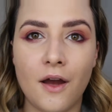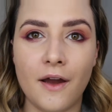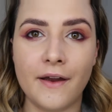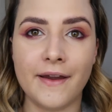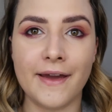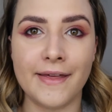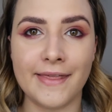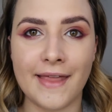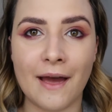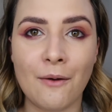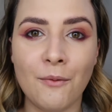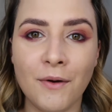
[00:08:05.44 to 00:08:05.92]

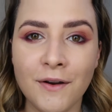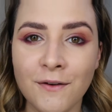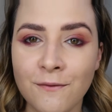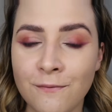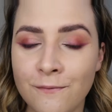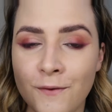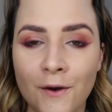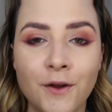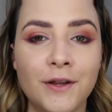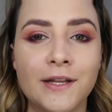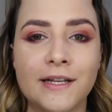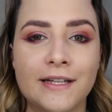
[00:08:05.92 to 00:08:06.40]
Okay, that went
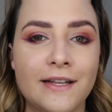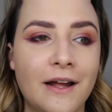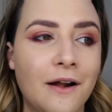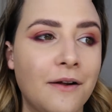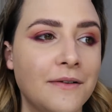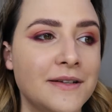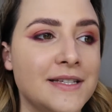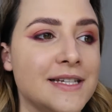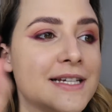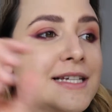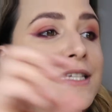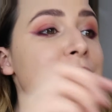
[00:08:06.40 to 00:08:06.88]
further than
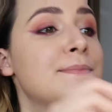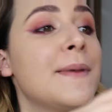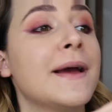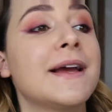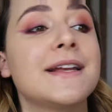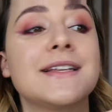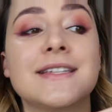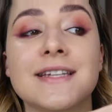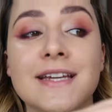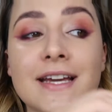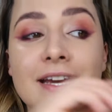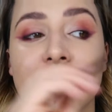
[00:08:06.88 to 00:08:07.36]
I was
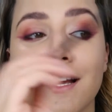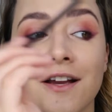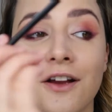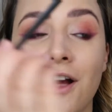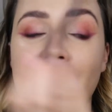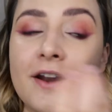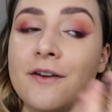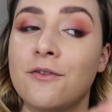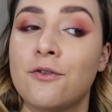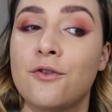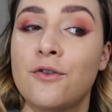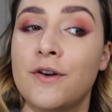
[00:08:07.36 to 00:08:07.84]
expecting and
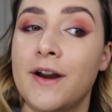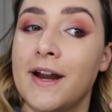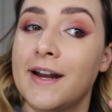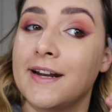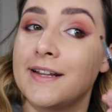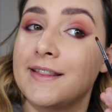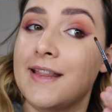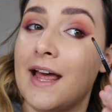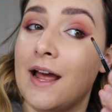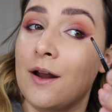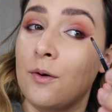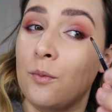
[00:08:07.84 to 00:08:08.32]
kind of
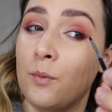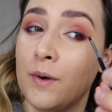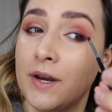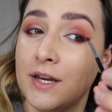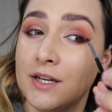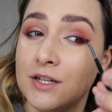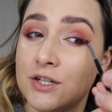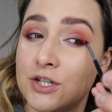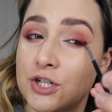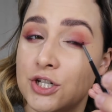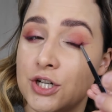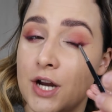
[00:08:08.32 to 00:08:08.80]
created that
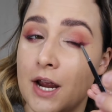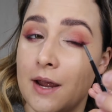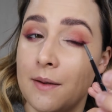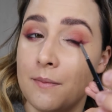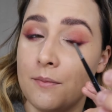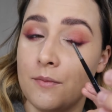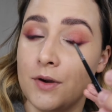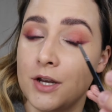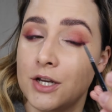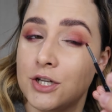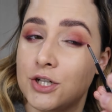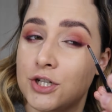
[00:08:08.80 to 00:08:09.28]
winged
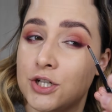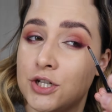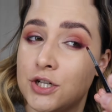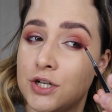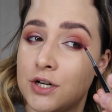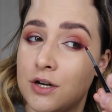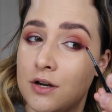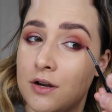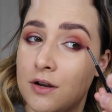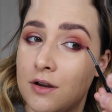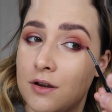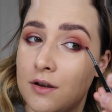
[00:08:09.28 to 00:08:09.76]
shape,
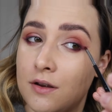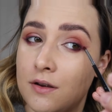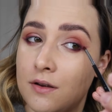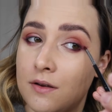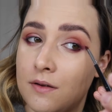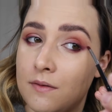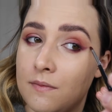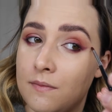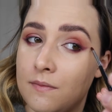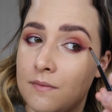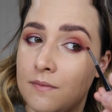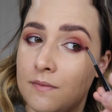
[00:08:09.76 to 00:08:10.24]
which
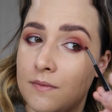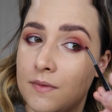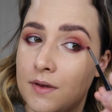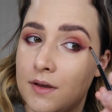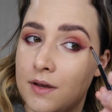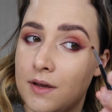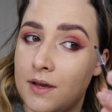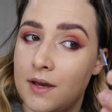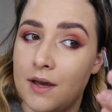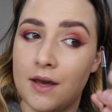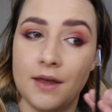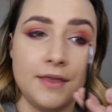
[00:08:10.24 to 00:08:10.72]

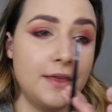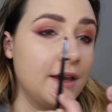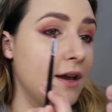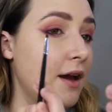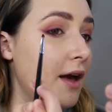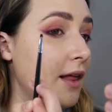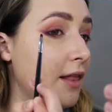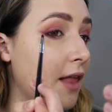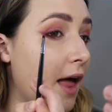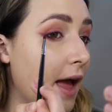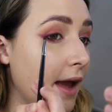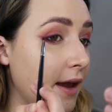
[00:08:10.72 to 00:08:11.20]
I think
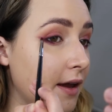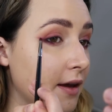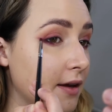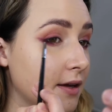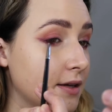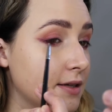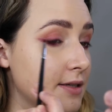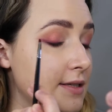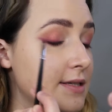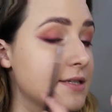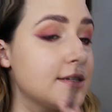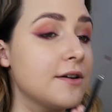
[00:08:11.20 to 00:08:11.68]
I like
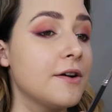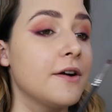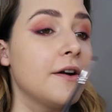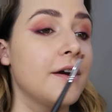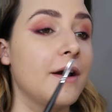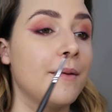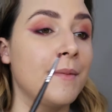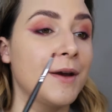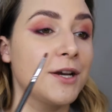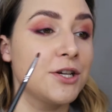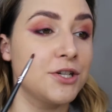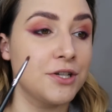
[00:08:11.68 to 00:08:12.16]
it. So
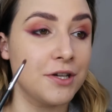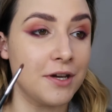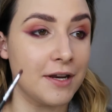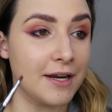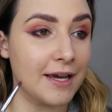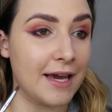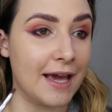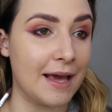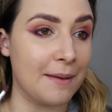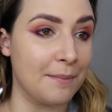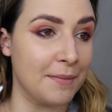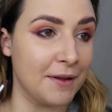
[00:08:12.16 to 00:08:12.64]
I'm actually
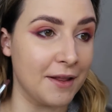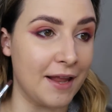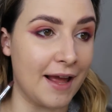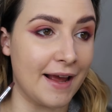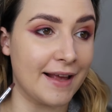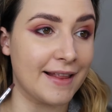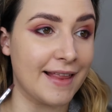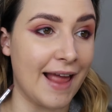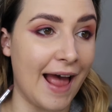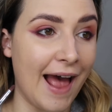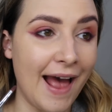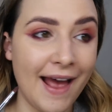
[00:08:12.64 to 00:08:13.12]
going to keep it
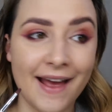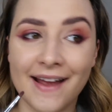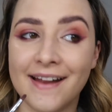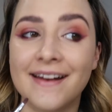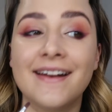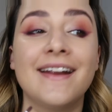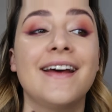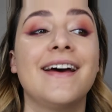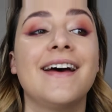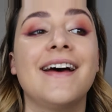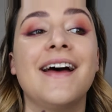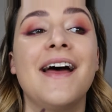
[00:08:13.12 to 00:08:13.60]
like
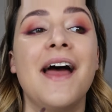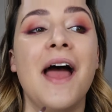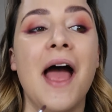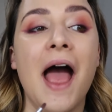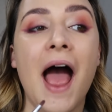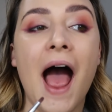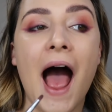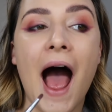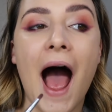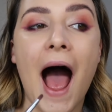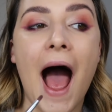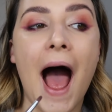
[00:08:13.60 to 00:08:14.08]

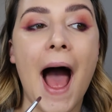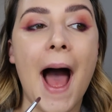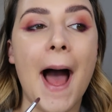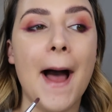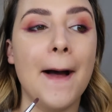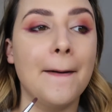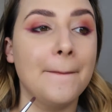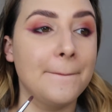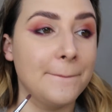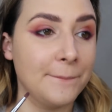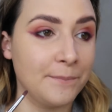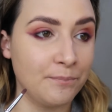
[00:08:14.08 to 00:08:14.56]
that.
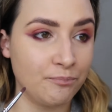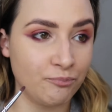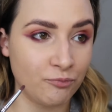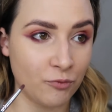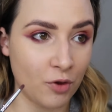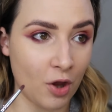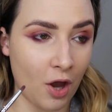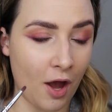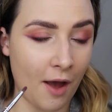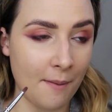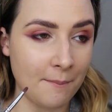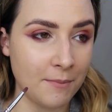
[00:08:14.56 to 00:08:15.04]
I'll
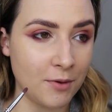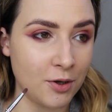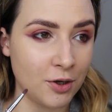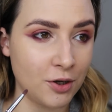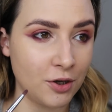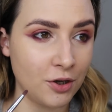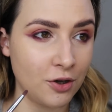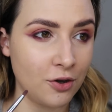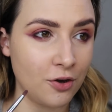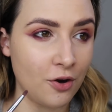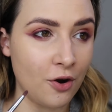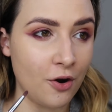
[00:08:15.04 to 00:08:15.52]

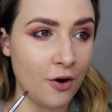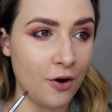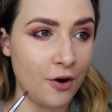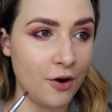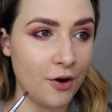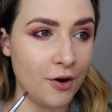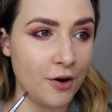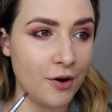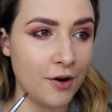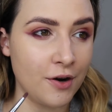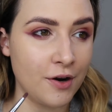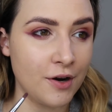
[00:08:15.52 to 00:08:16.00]

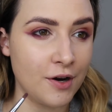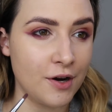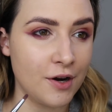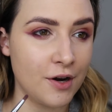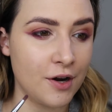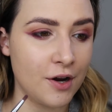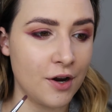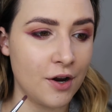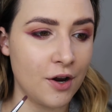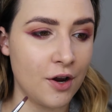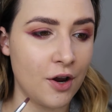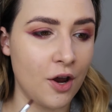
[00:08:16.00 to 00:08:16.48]

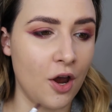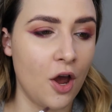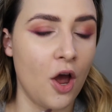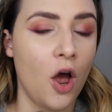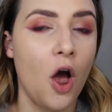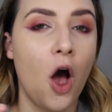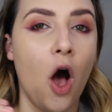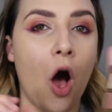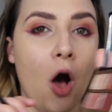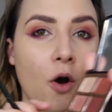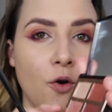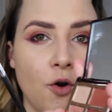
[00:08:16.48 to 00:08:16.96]

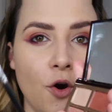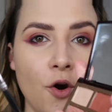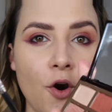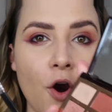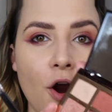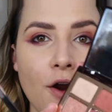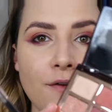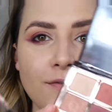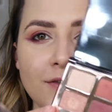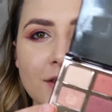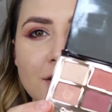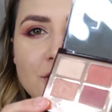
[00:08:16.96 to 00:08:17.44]
go
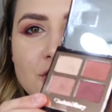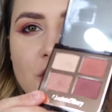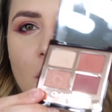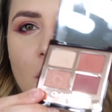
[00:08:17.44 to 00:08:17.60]
over the